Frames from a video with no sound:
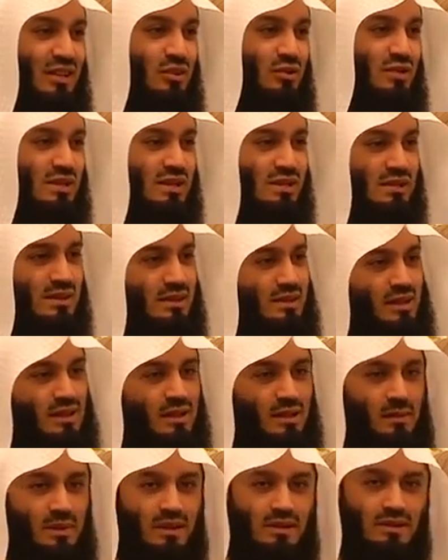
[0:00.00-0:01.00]
You just
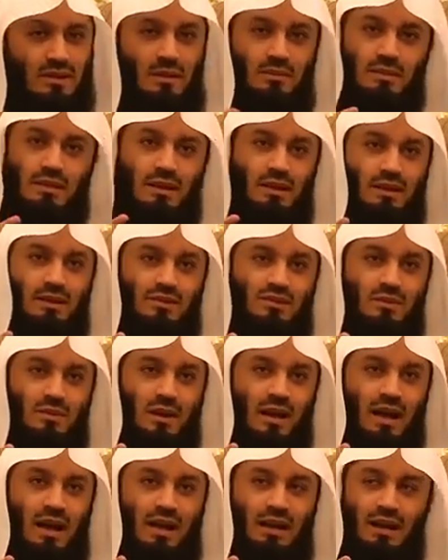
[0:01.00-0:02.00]
think about something and
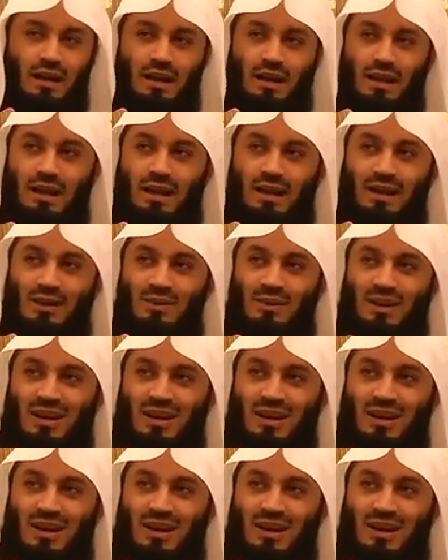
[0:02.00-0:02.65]
subhanallah,